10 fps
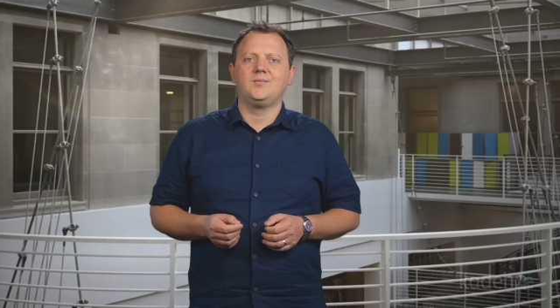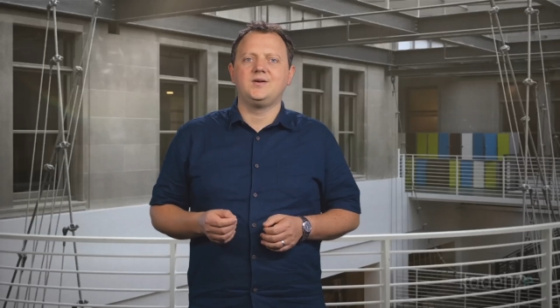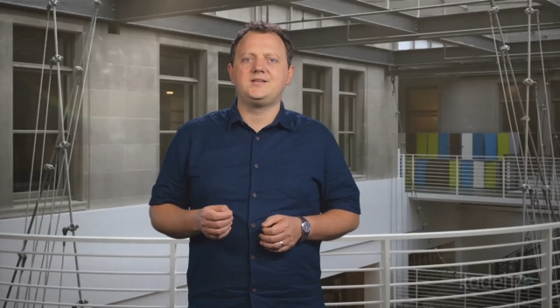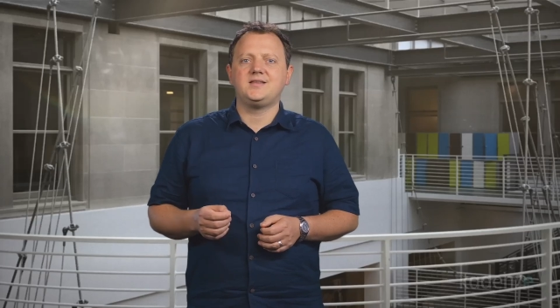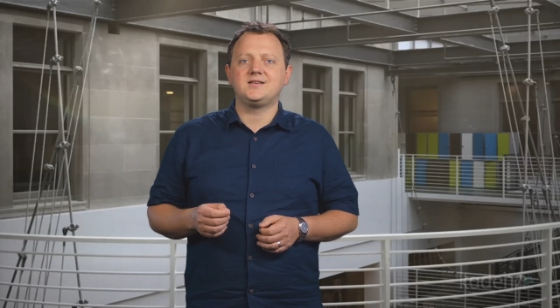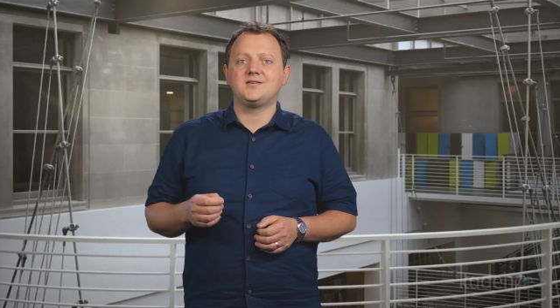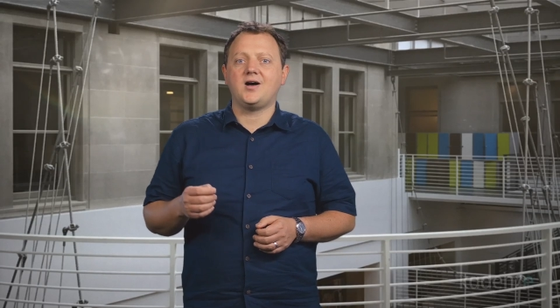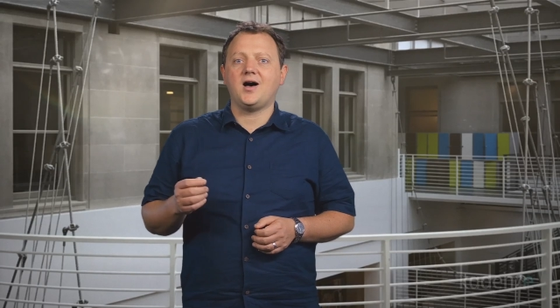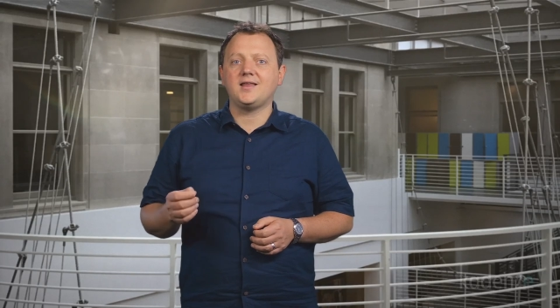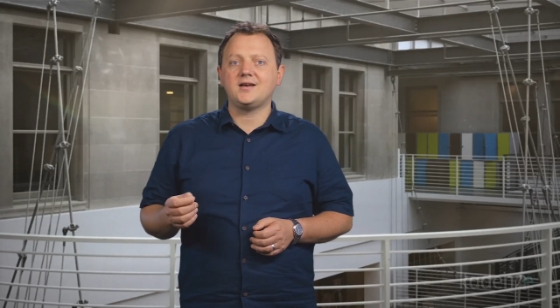We see this in
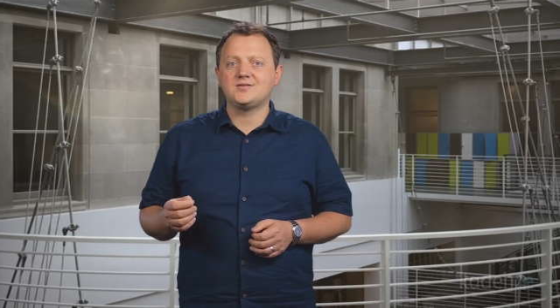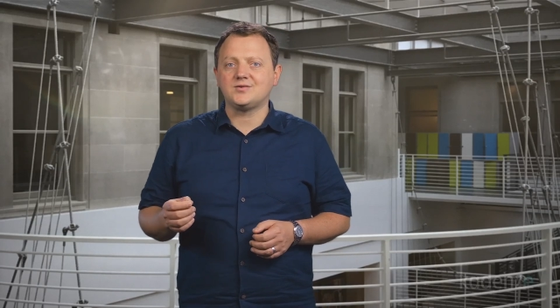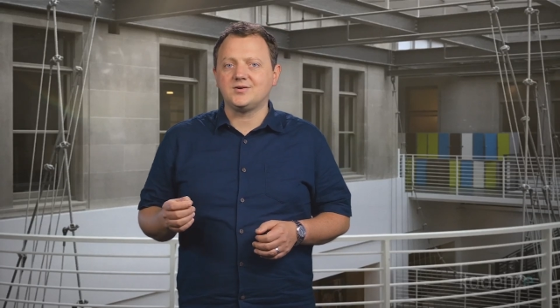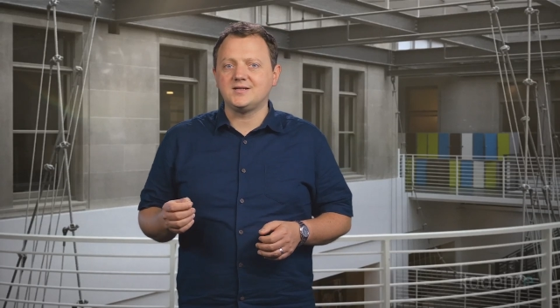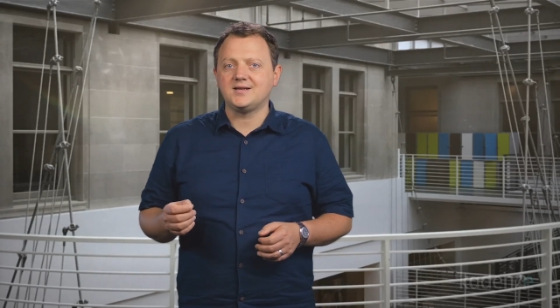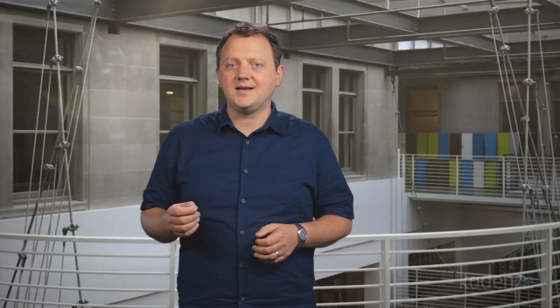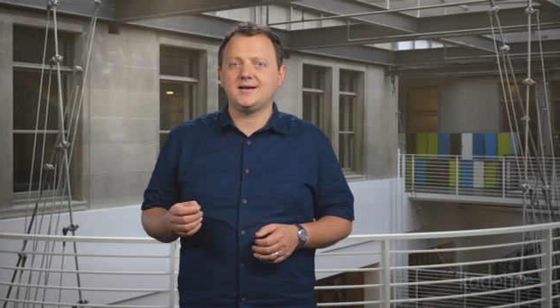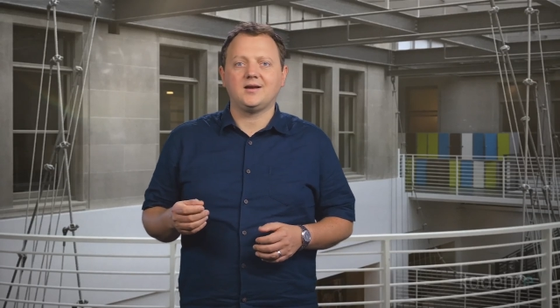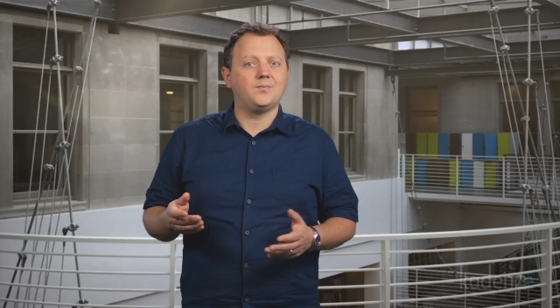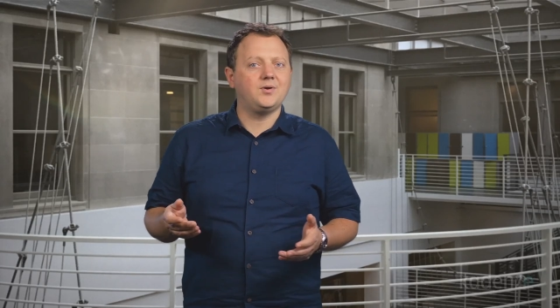online
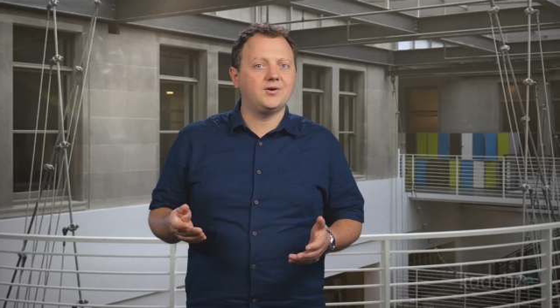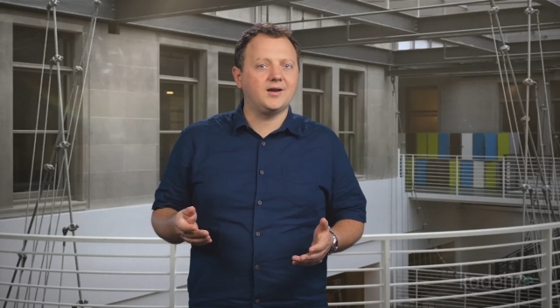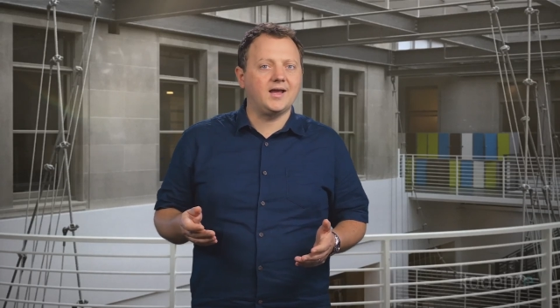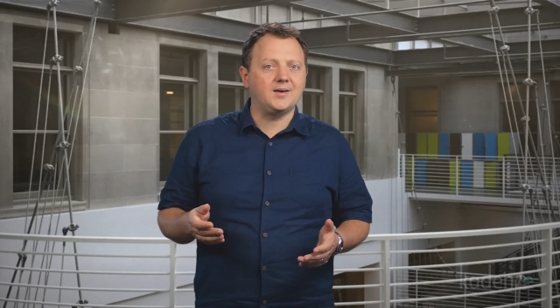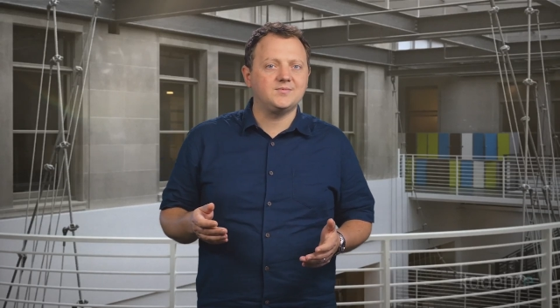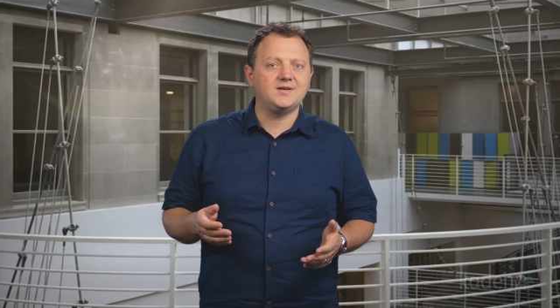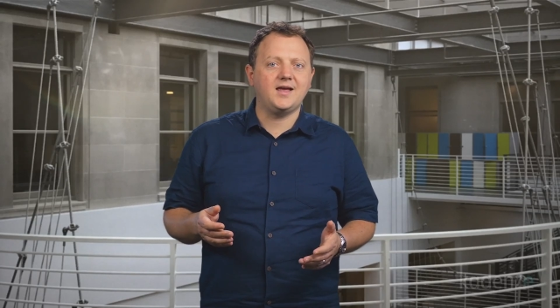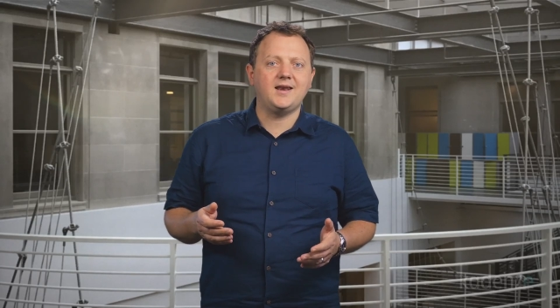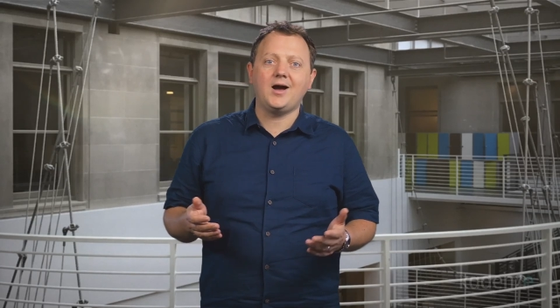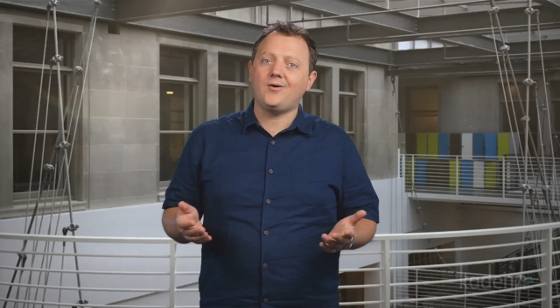storytelling and computer games,
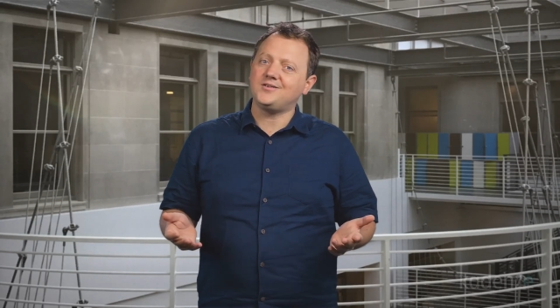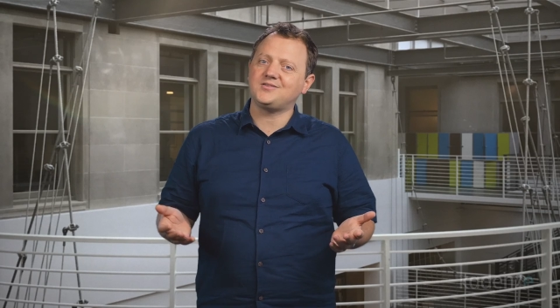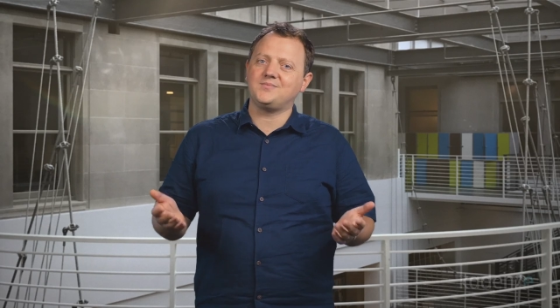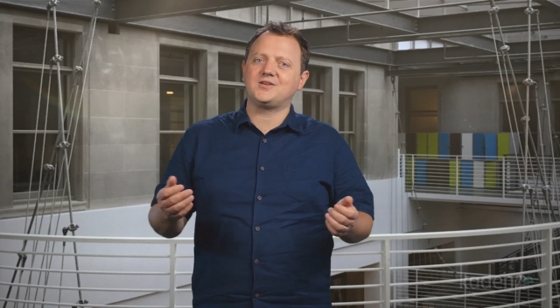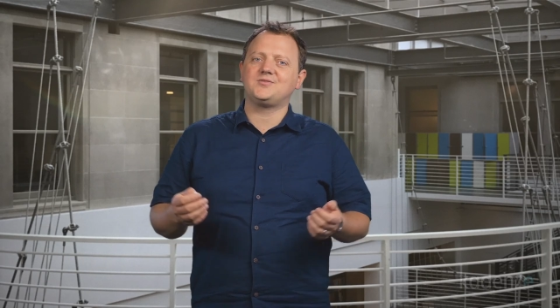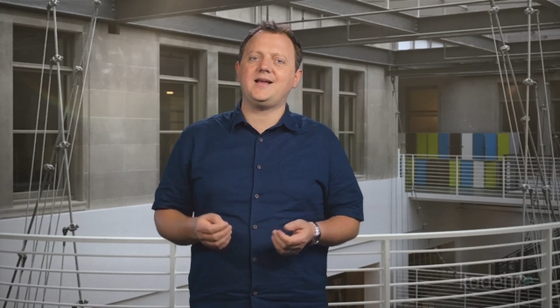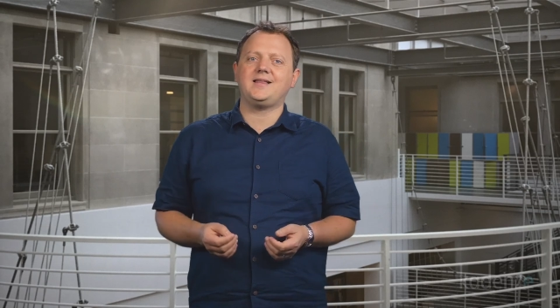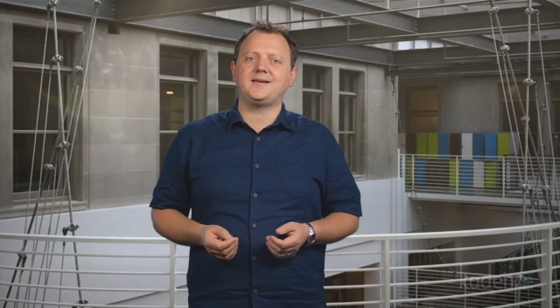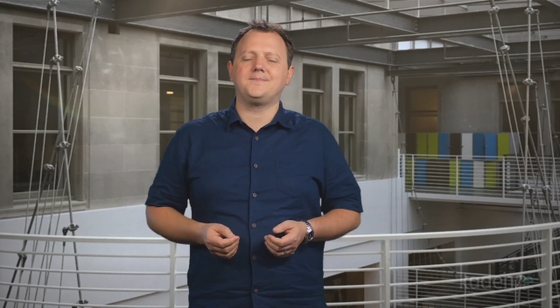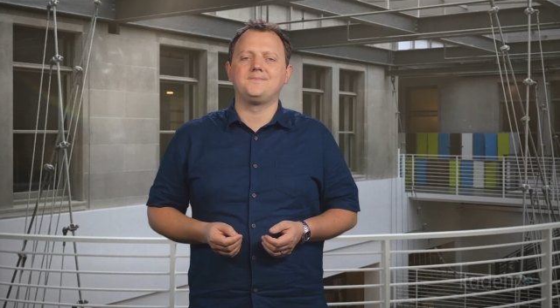and now also mixed
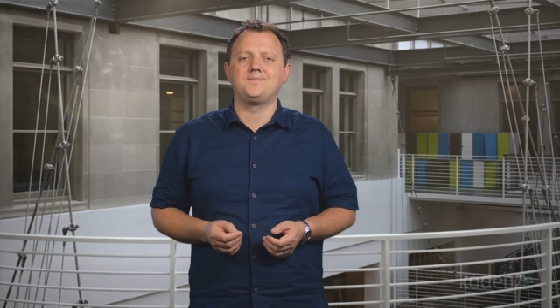reality.